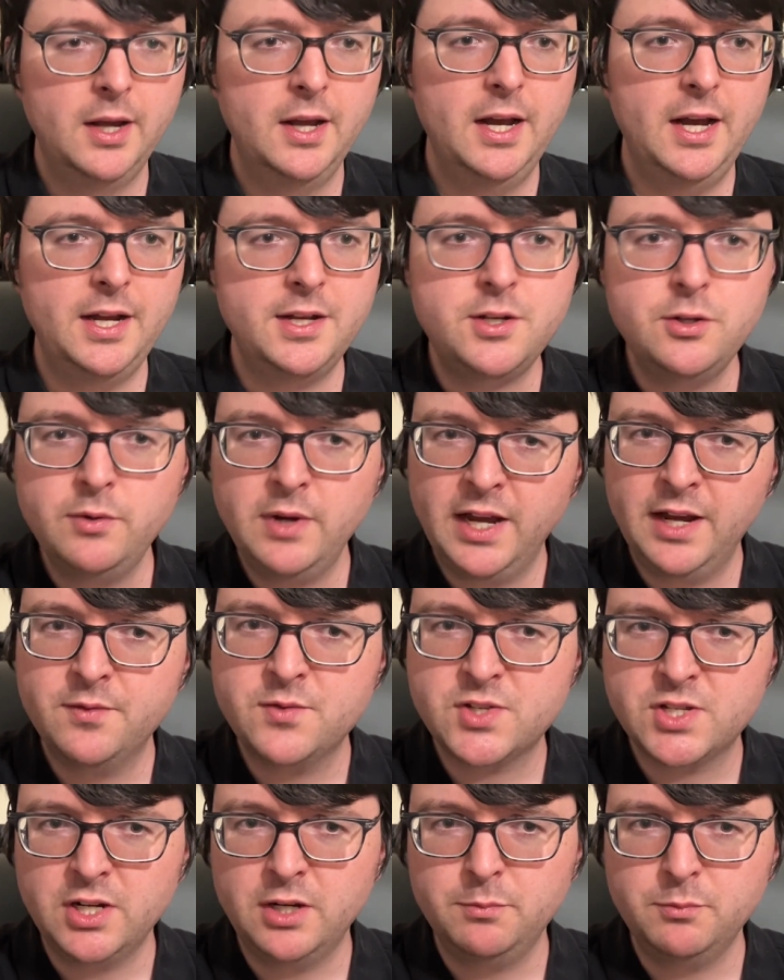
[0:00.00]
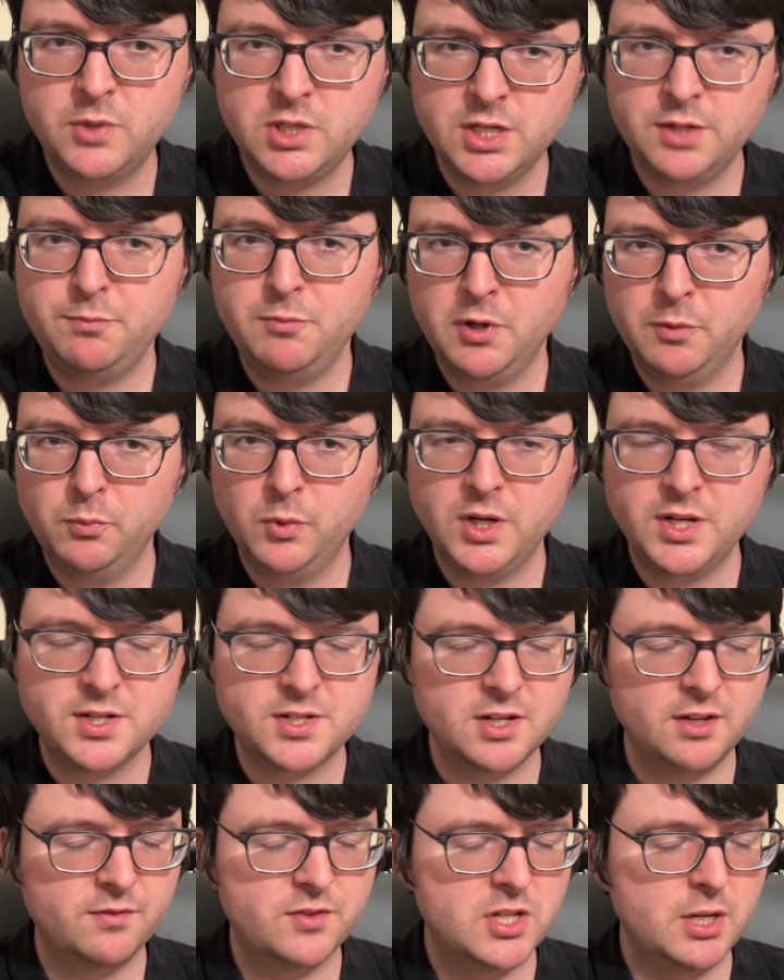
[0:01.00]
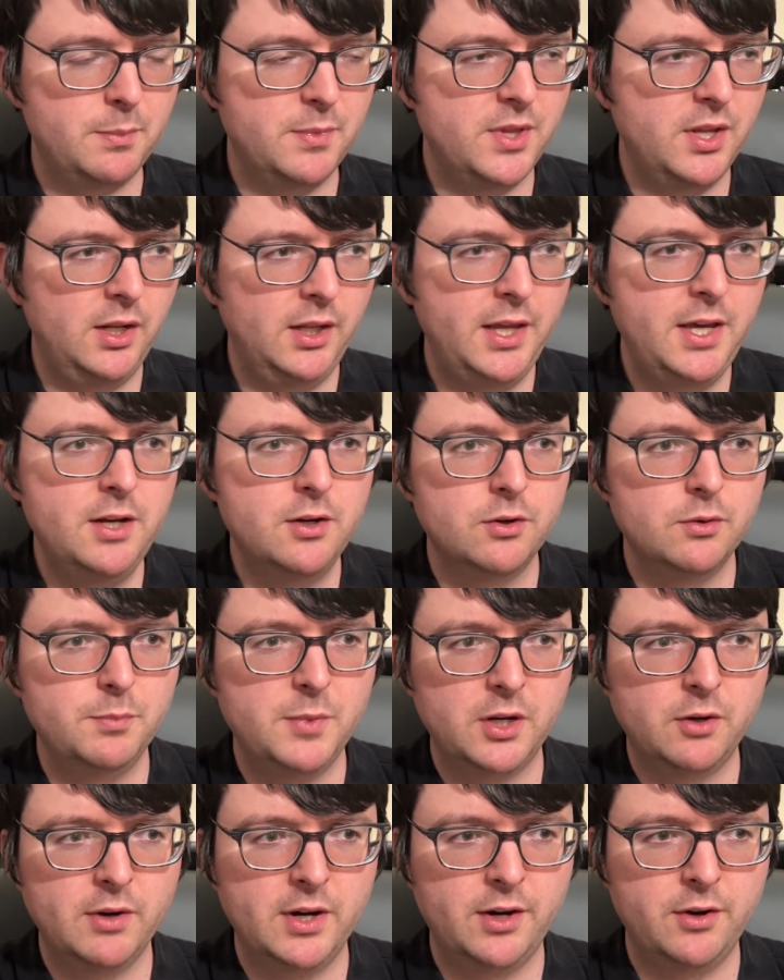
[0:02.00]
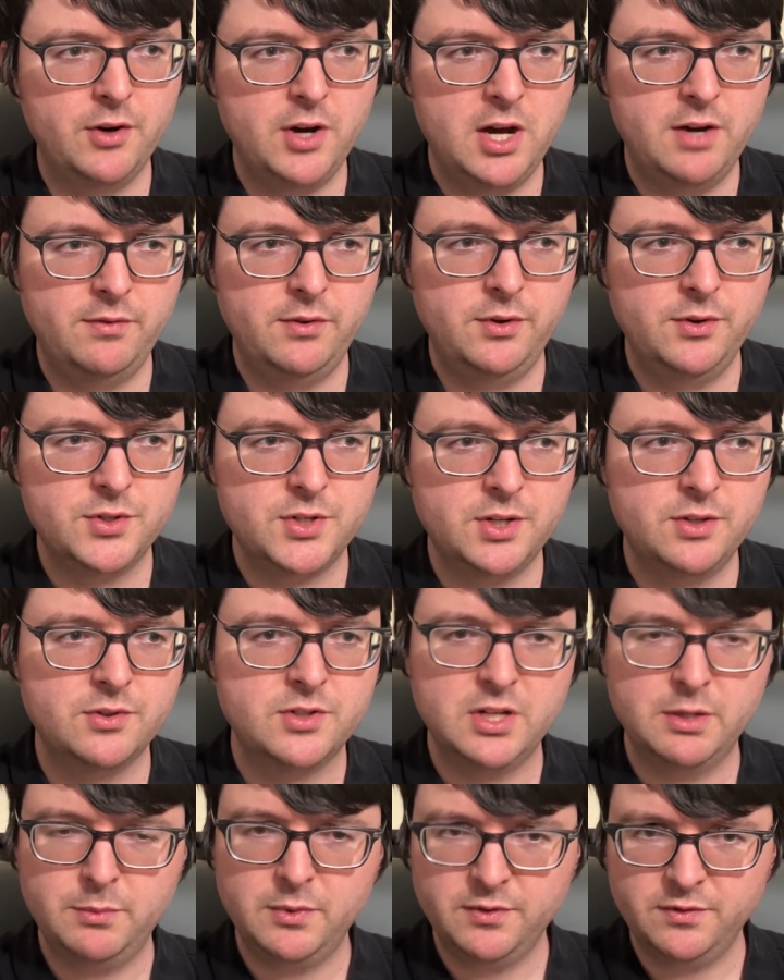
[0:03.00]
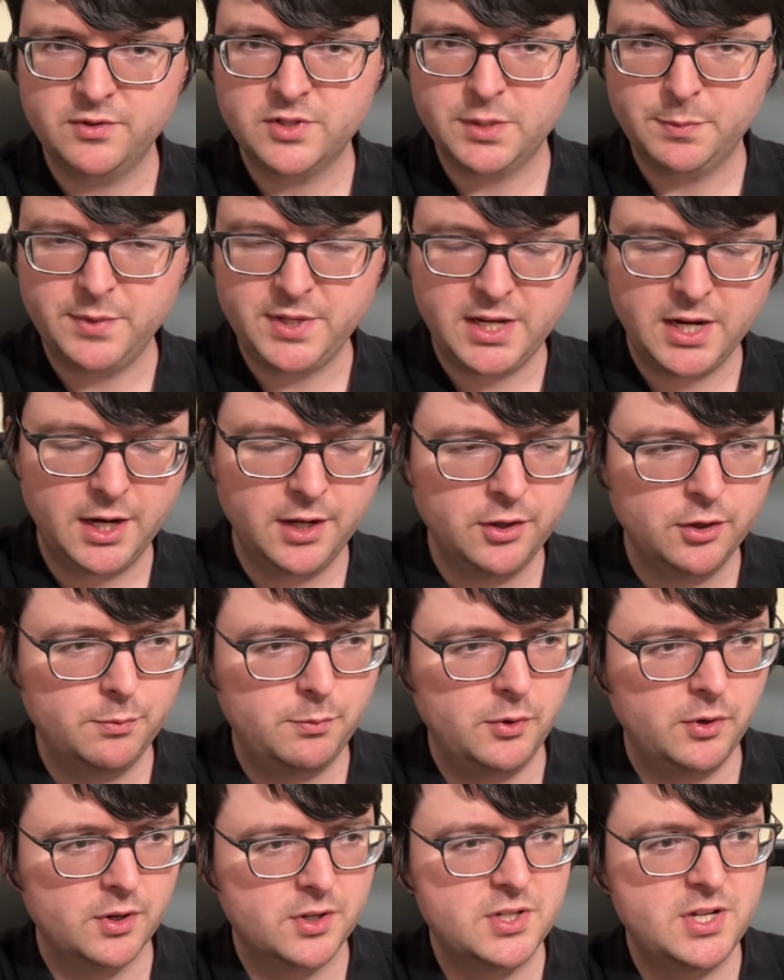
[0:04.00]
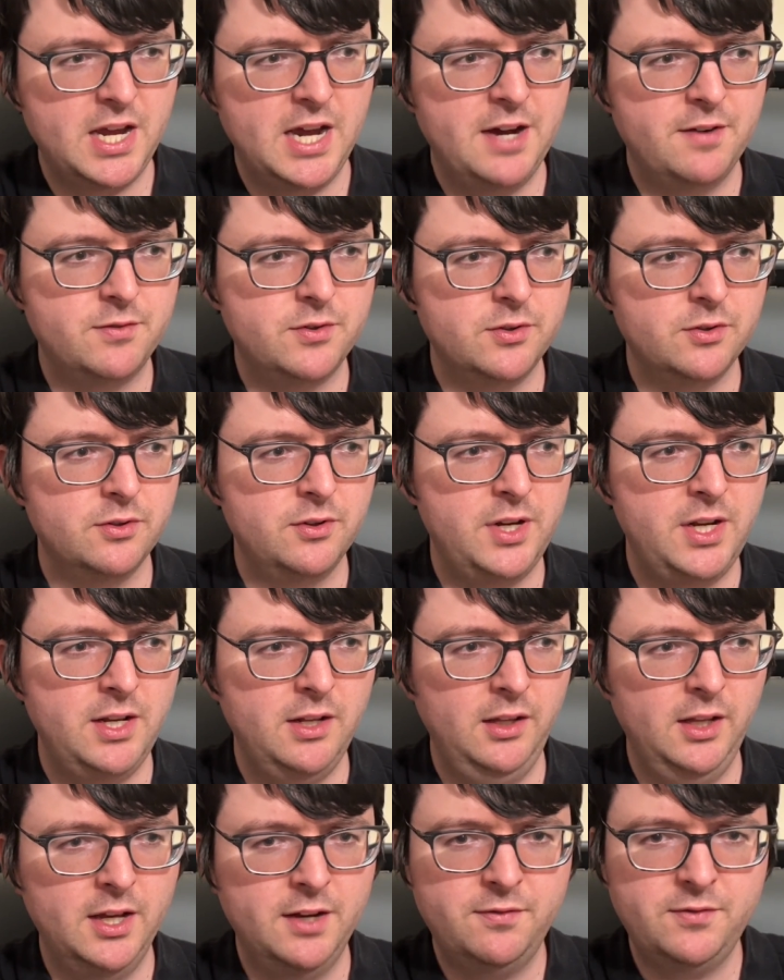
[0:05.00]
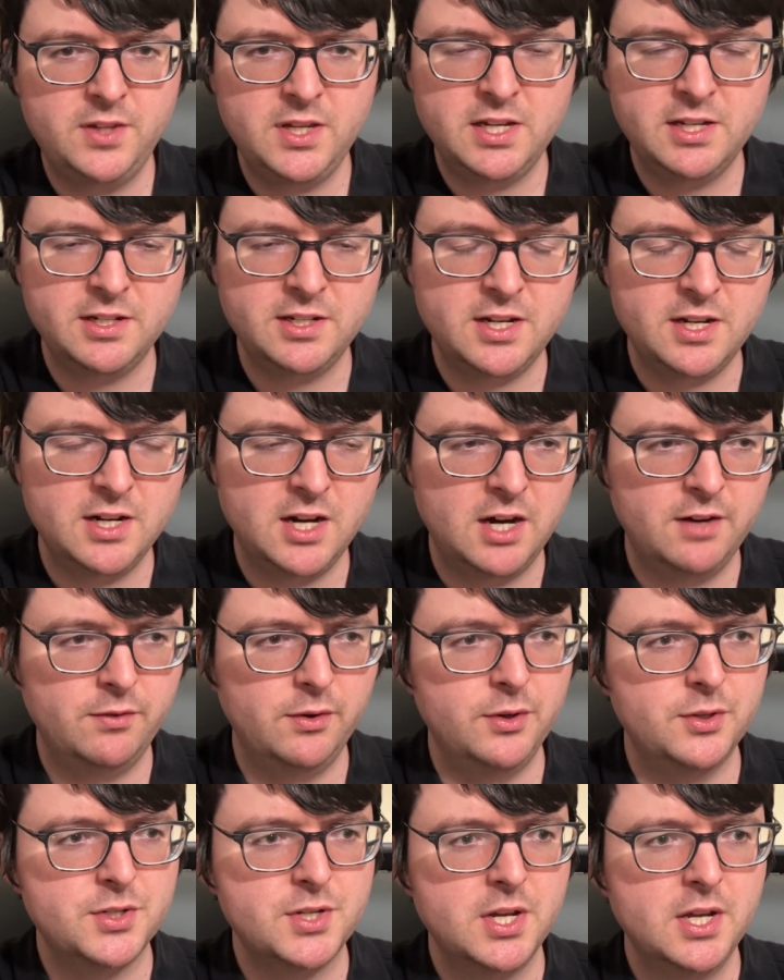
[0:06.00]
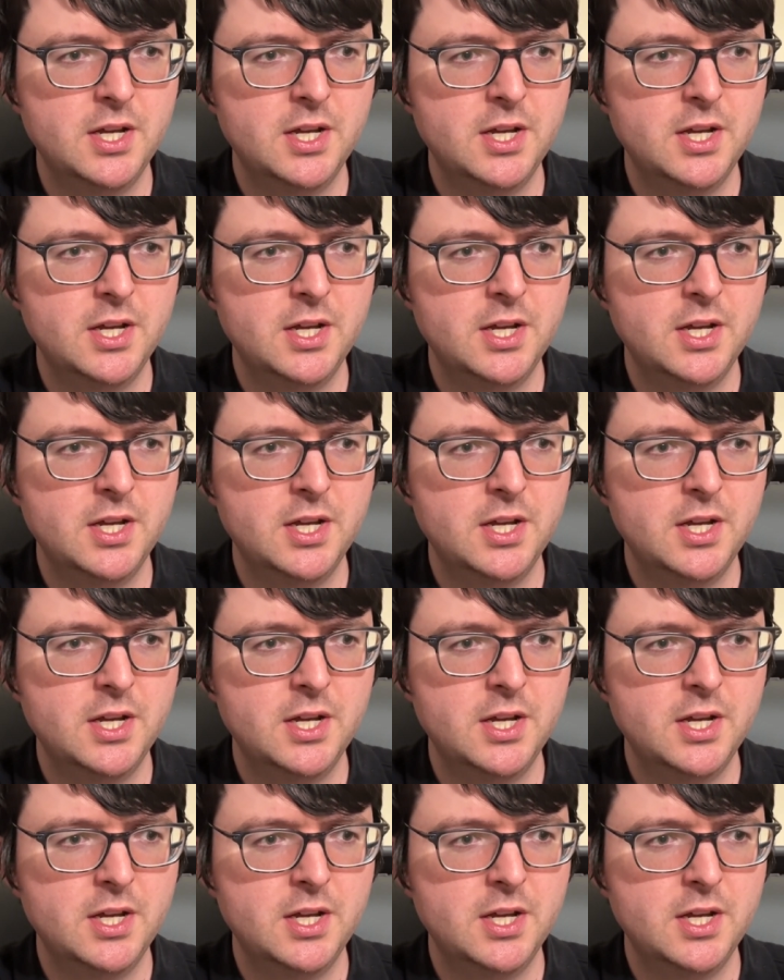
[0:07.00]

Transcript: I do have some good memories of some of the later MacGregor novels and some of the other books after he left the Indy novels,